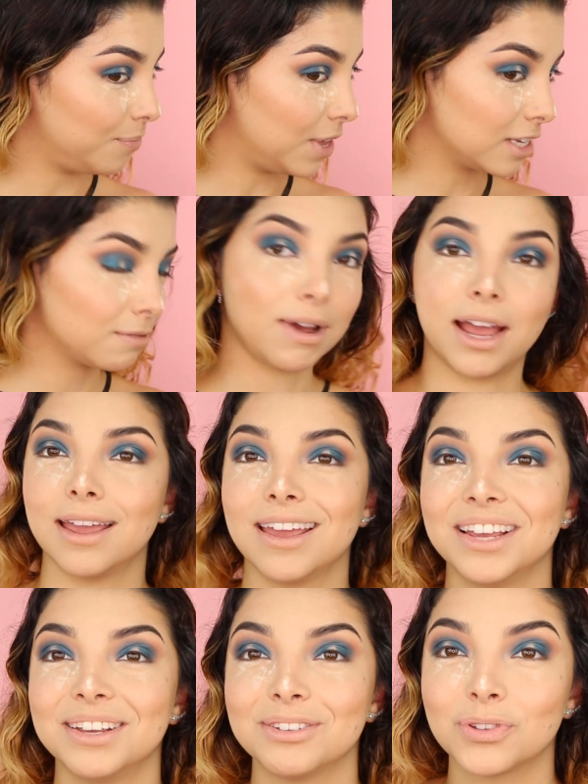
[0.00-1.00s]
That's
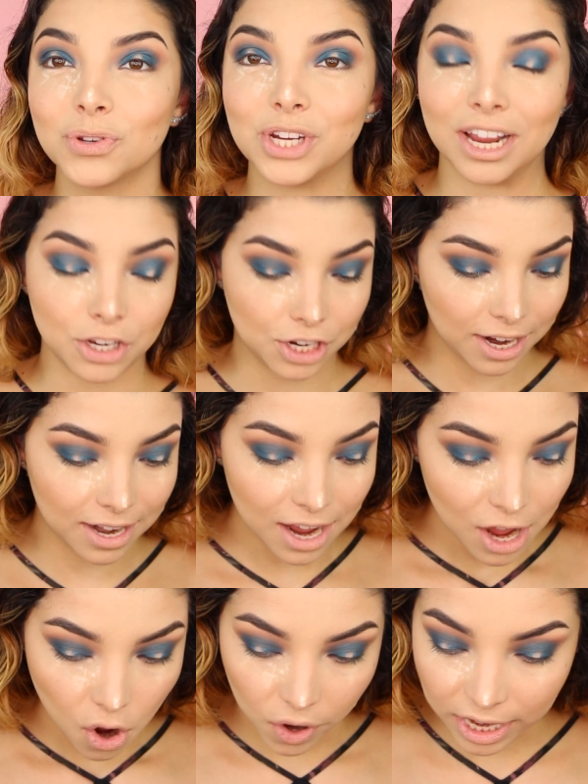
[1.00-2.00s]
my suggestion.
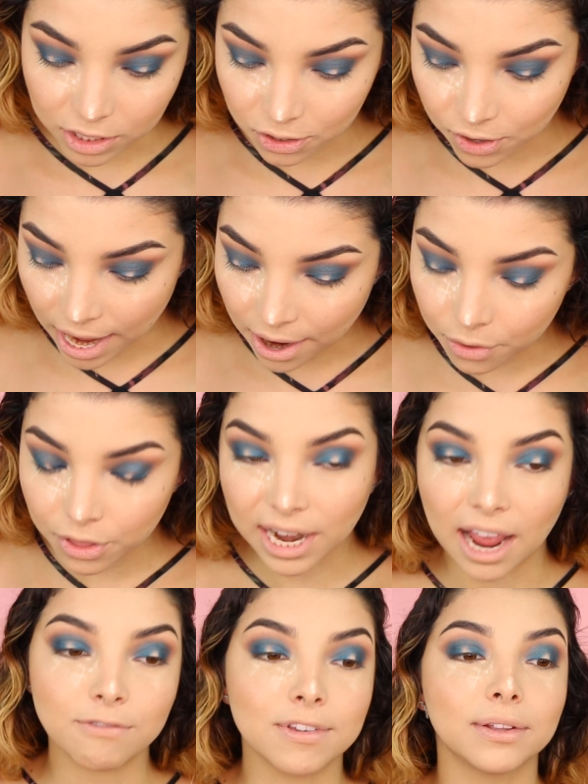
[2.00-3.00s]
Okay, so now that
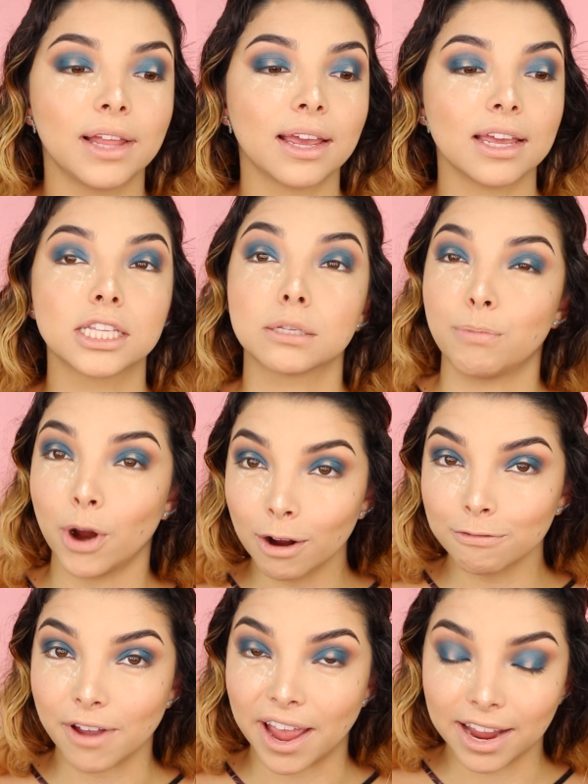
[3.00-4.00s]
I feel like it's
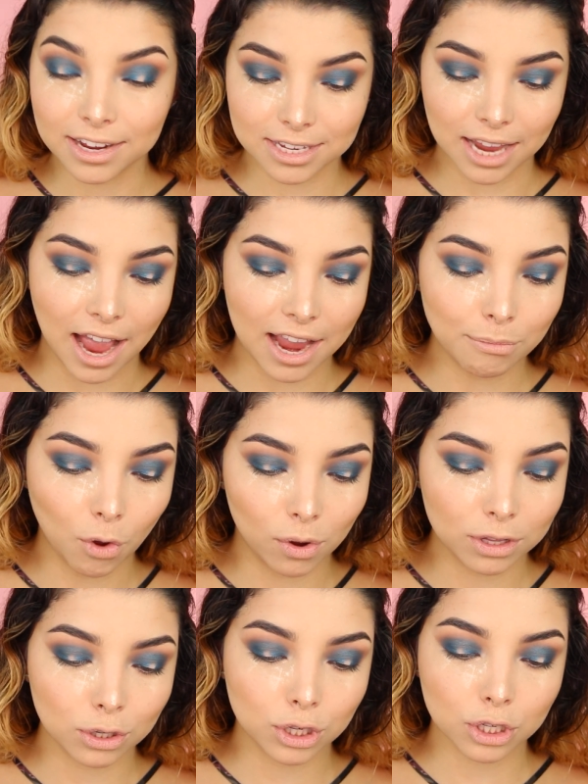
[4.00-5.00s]
perfect, I am
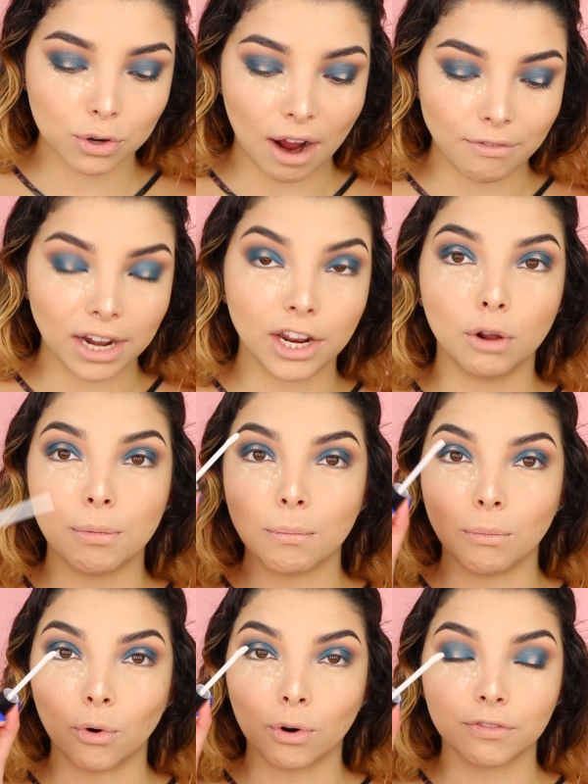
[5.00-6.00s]
going to just grab a little bit
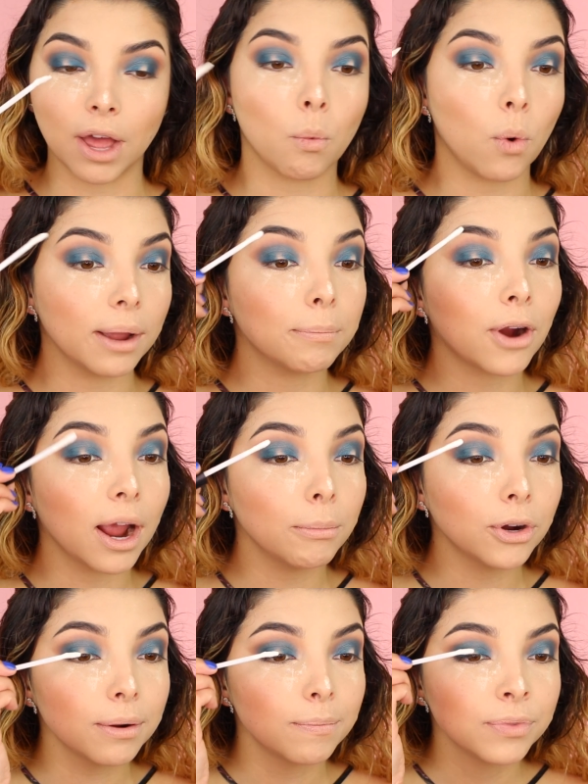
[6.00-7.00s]
more of that white
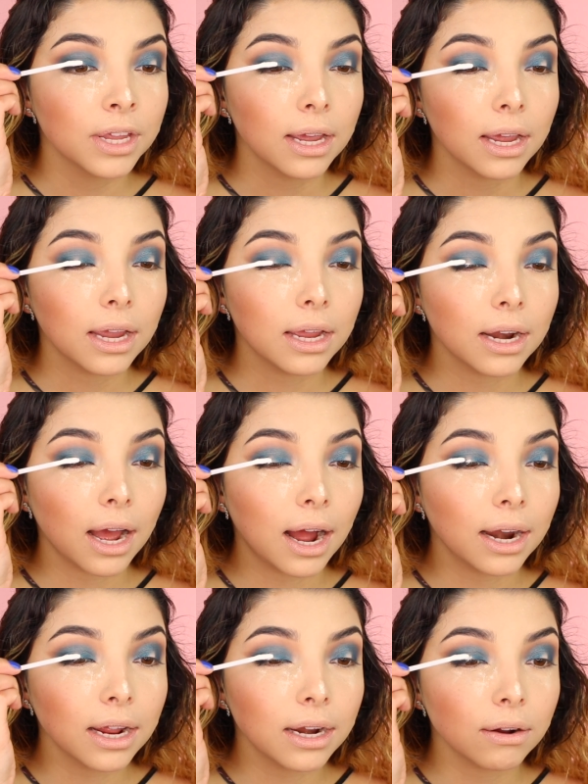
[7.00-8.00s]
primer and
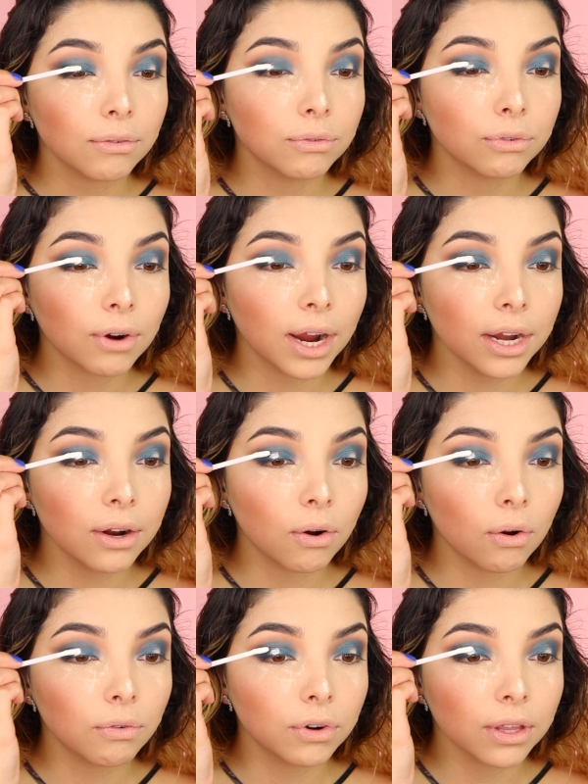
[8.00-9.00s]
add it right
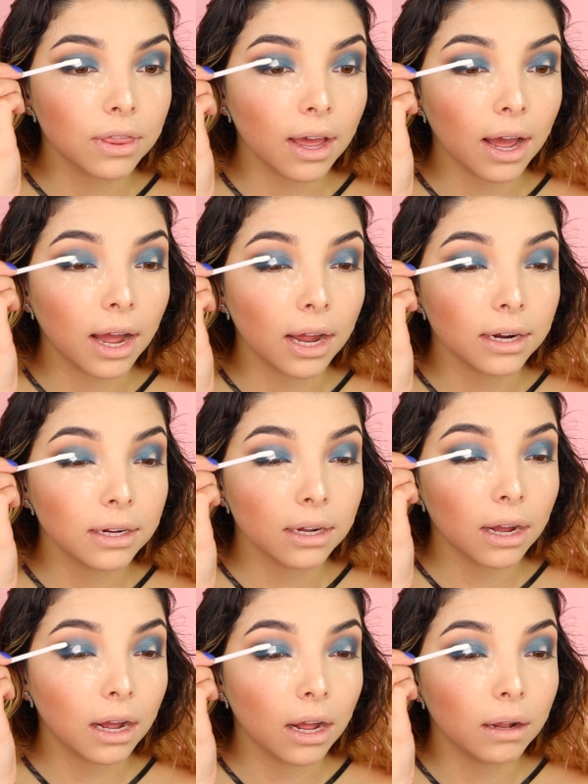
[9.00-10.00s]
over that
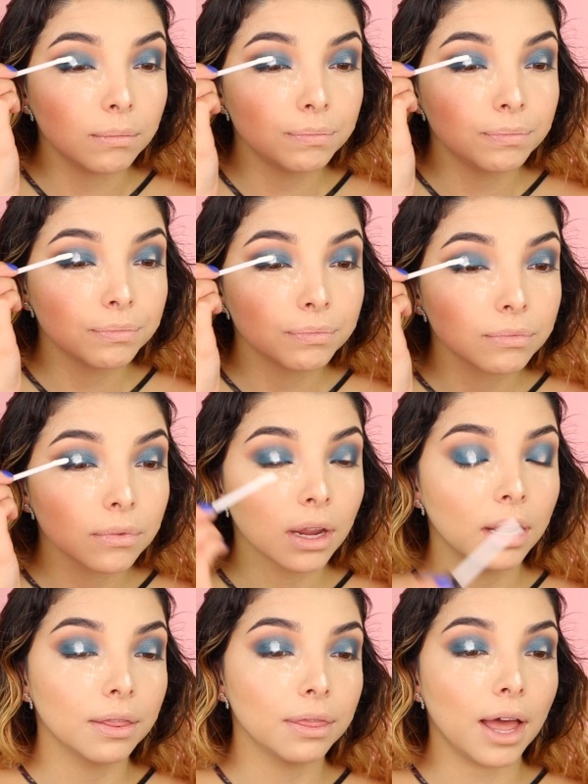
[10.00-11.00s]

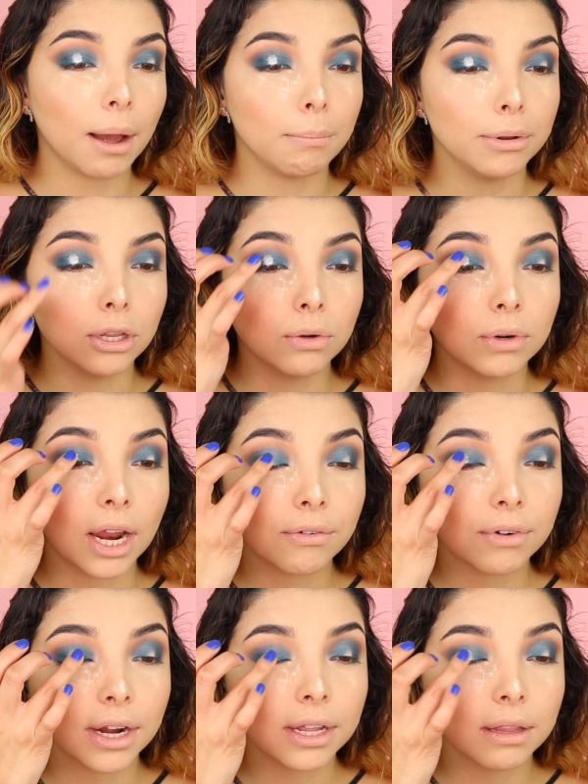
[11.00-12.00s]
that blue, like
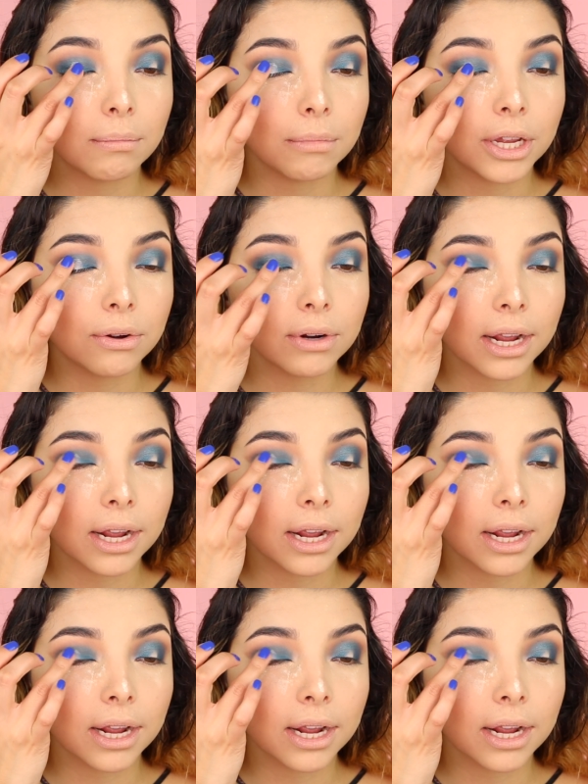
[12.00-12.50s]
right in the middle.